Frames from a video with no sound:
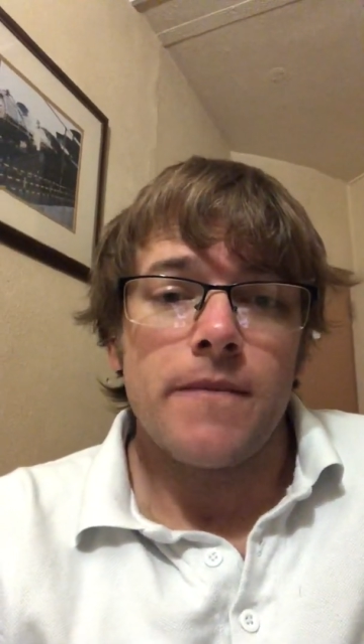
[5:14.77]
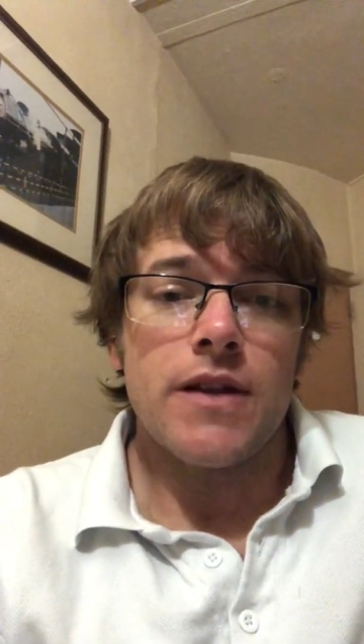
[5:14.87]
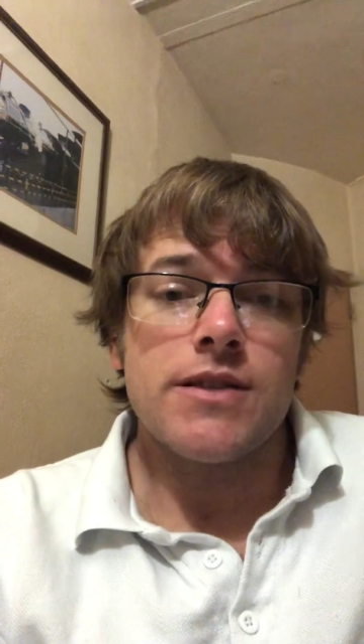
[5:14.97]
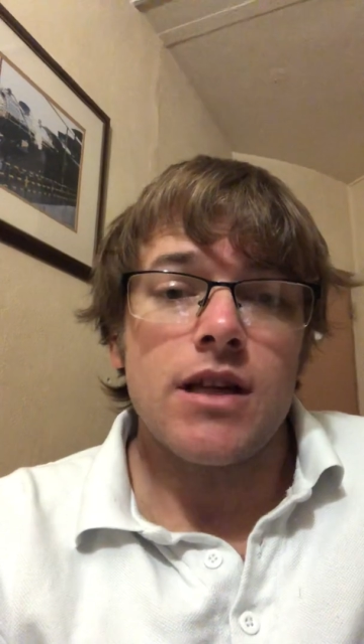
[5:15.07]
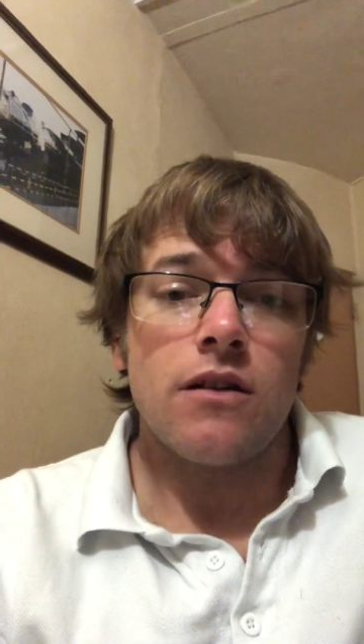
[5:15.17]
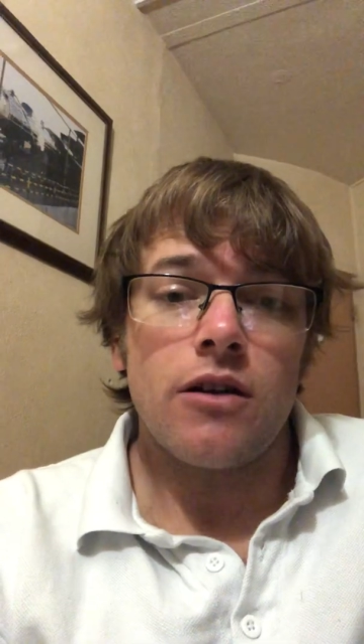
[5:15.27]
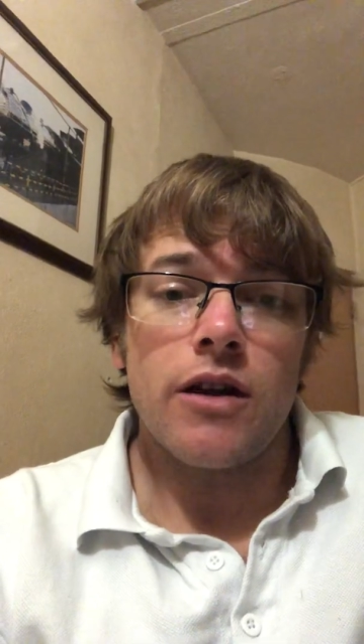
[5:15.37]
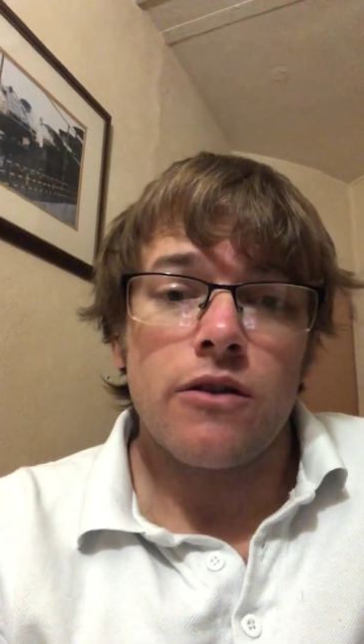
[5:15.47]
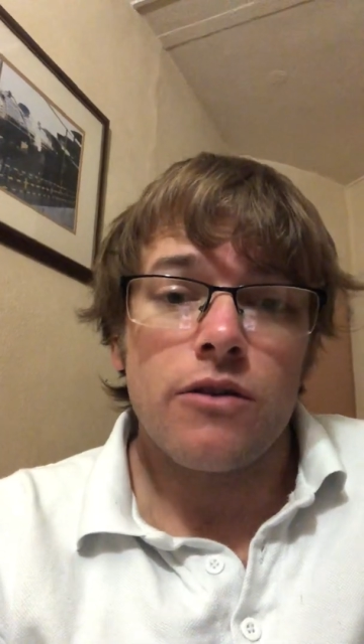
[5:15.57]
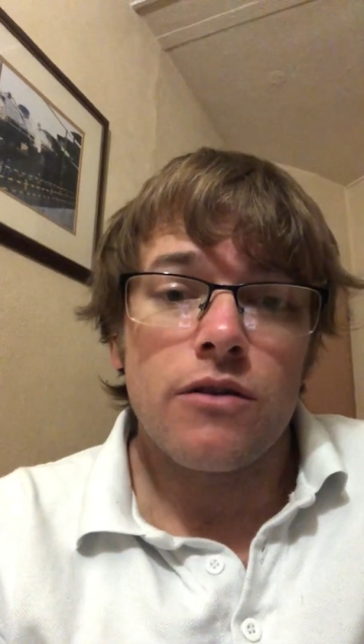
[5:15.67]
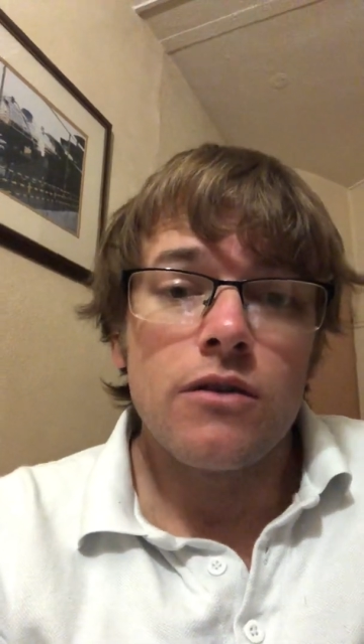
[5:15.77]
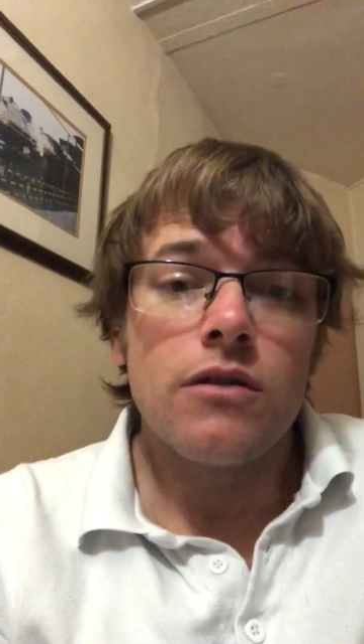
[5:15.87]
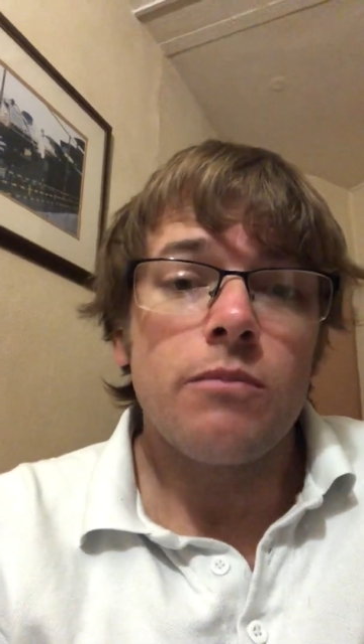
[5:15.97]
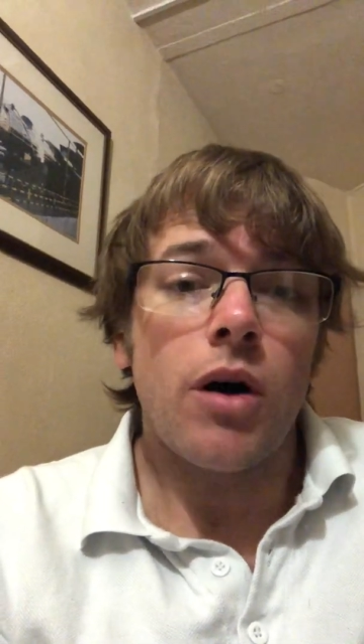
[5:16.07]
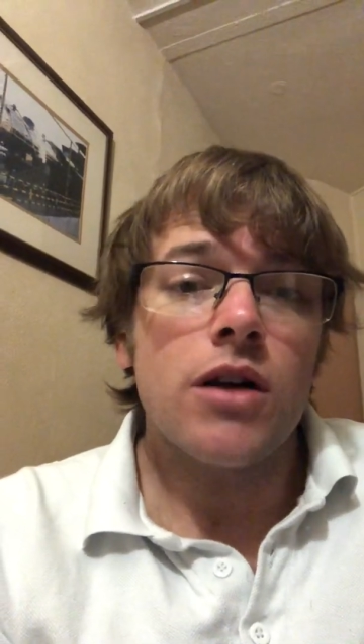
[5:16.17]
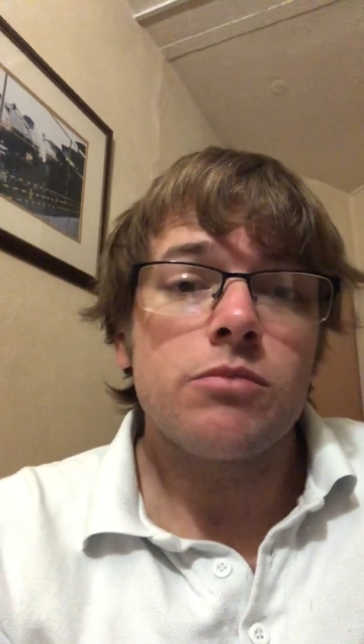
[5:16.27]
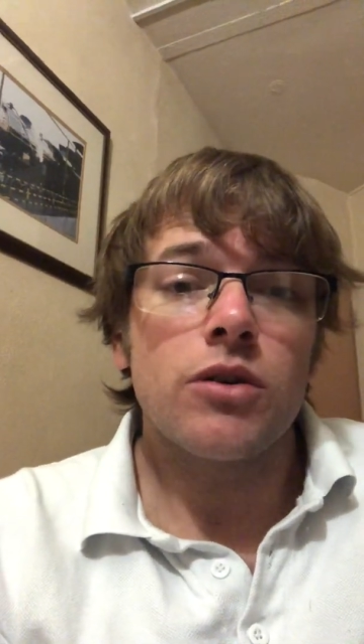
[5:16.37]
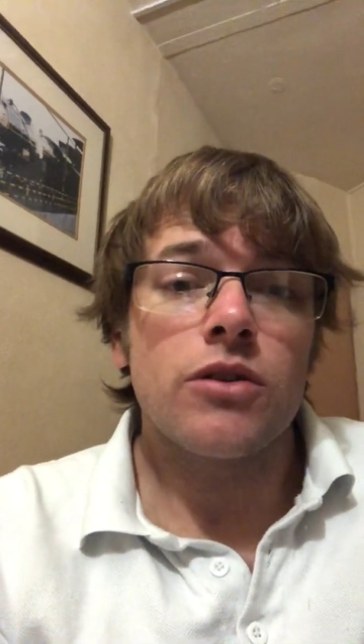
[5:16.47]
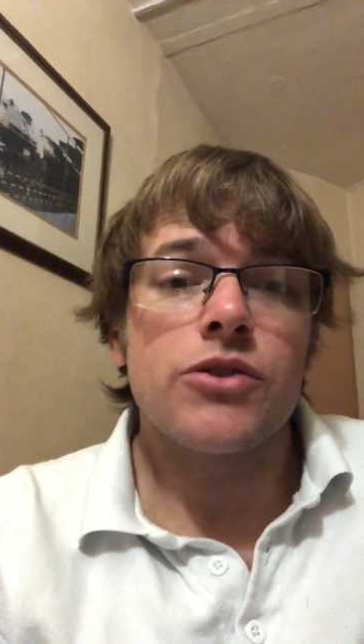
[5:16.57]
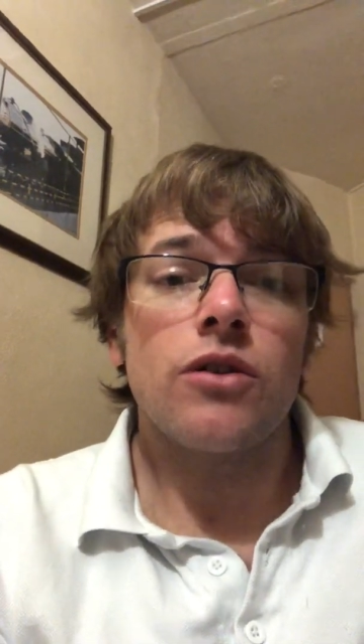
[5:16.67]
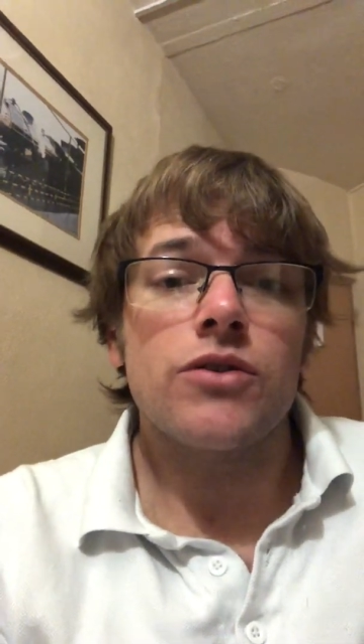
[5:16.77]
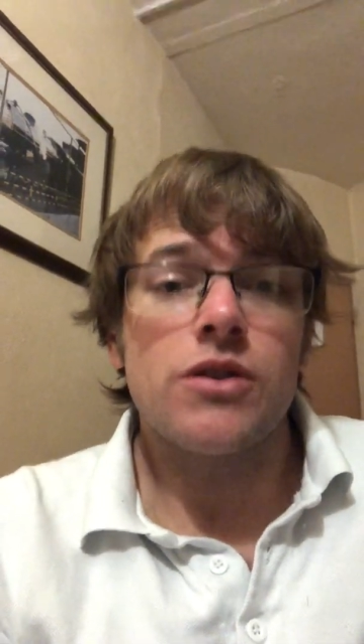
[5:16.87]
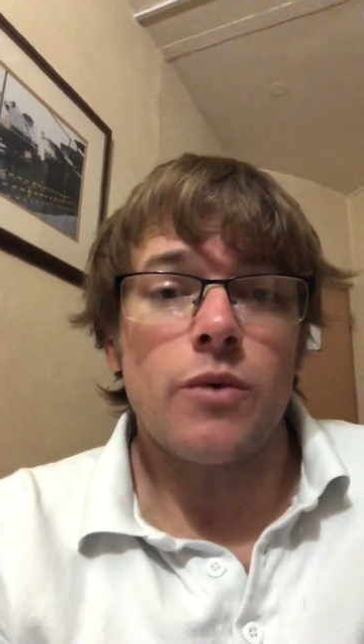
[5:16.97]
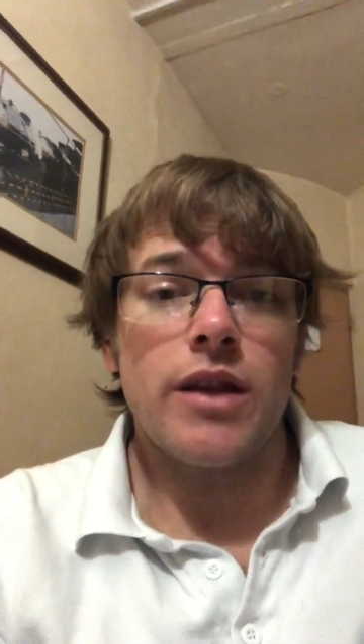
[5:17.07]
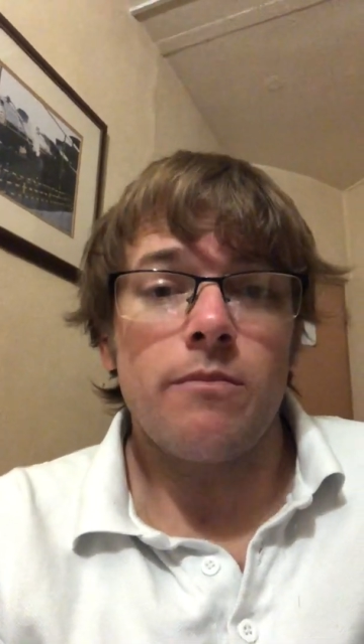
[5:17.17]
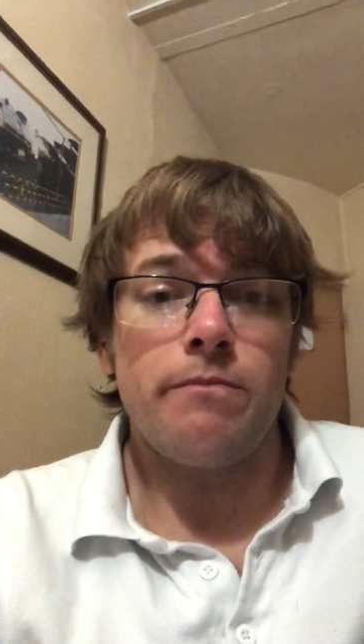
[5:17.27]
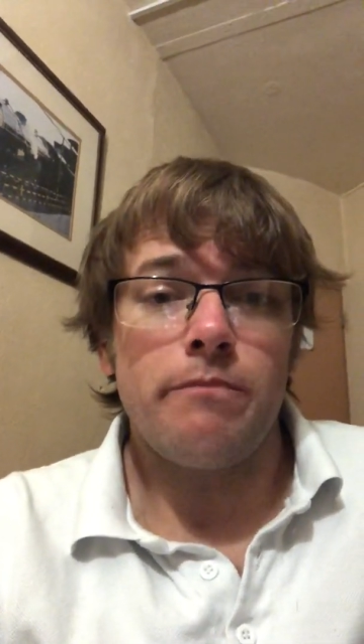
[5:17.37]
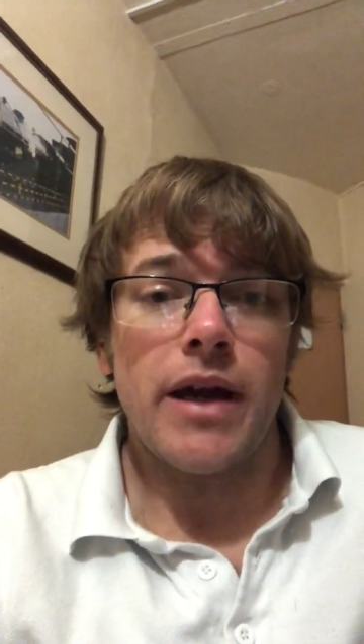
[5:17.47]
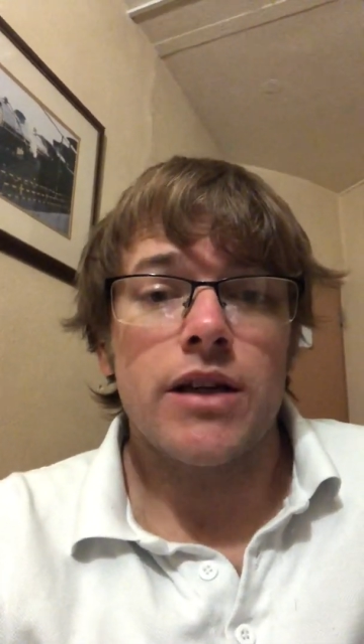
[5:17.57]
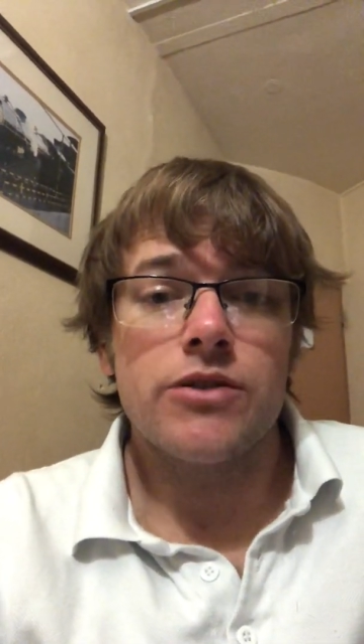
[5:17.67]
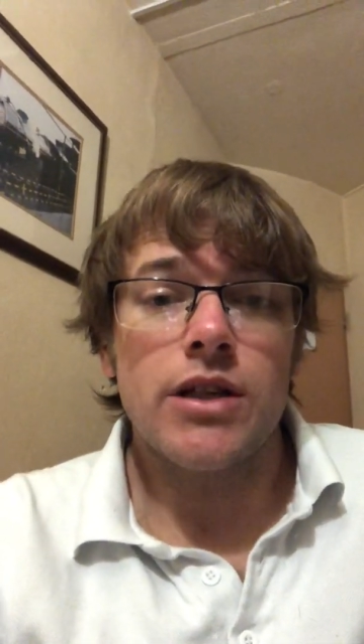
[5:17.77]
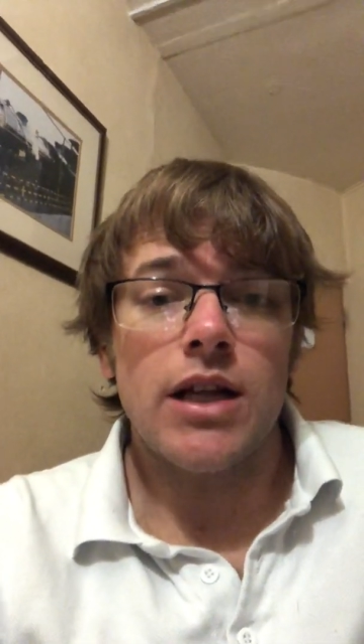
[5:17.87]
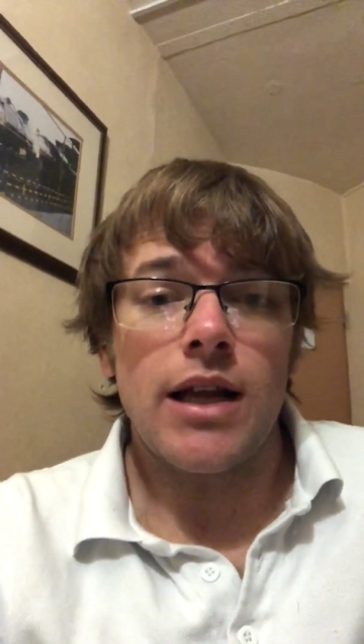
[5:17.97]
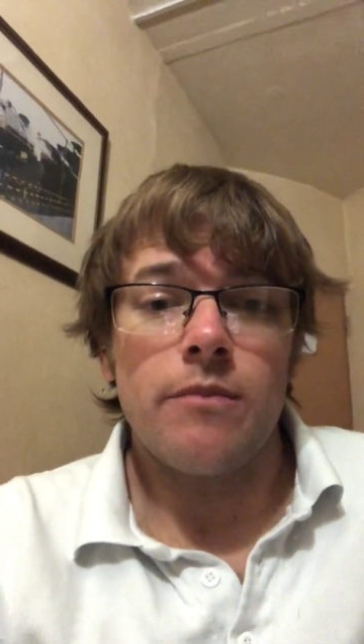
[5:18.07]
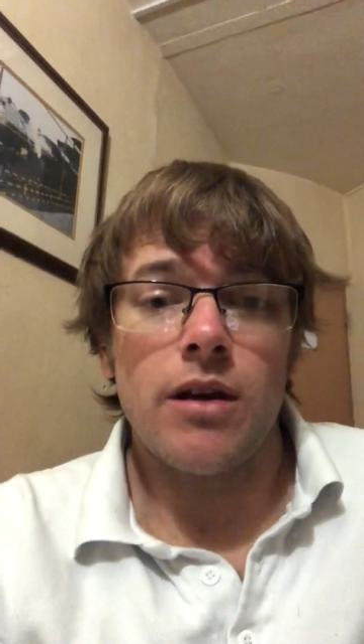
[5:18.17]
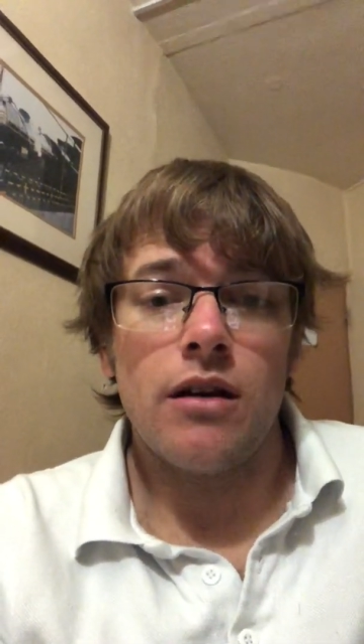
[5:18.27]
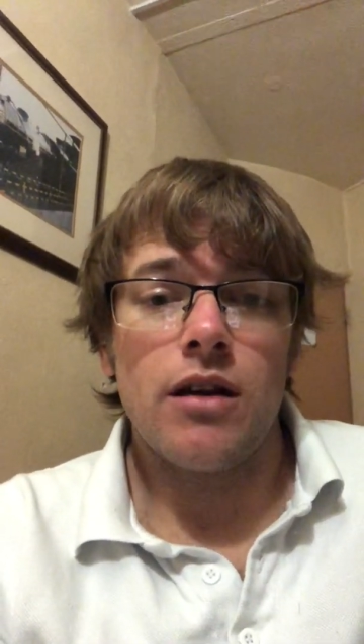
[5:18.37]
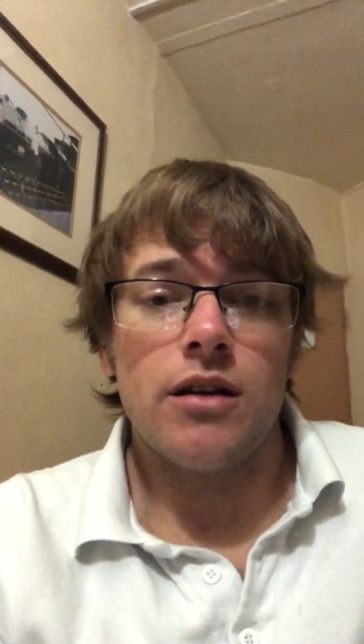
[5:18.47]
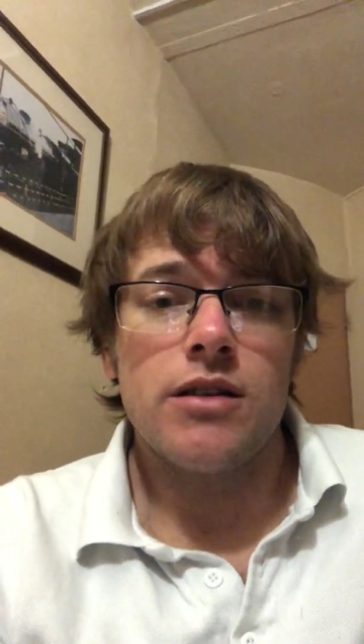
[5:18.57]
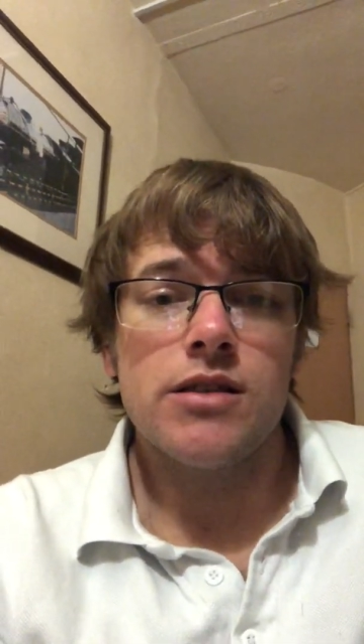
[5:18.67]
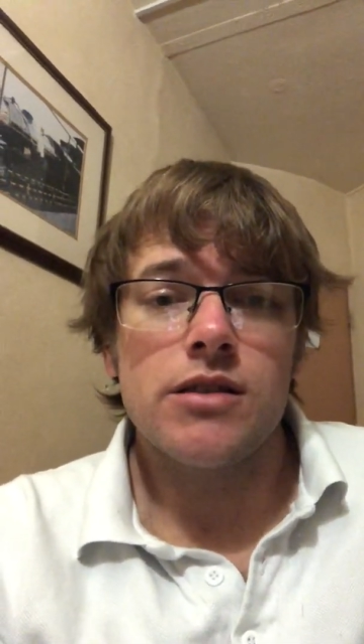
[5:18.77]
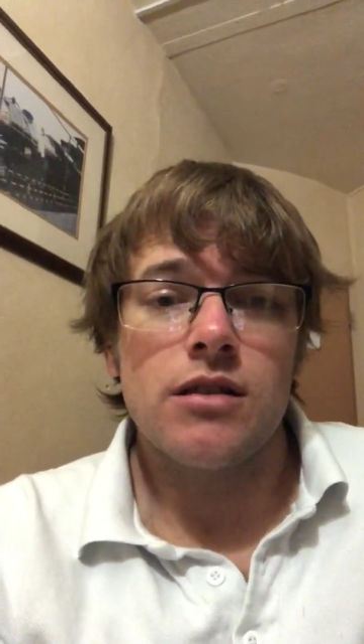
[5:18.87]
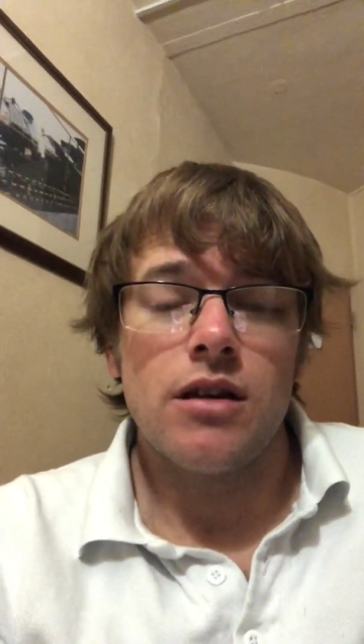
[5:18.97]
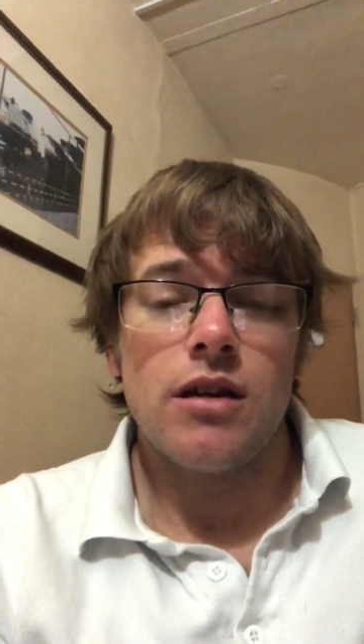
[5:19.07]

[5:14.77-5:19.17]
instead of going through the passport control to where the baggage reclaim area is,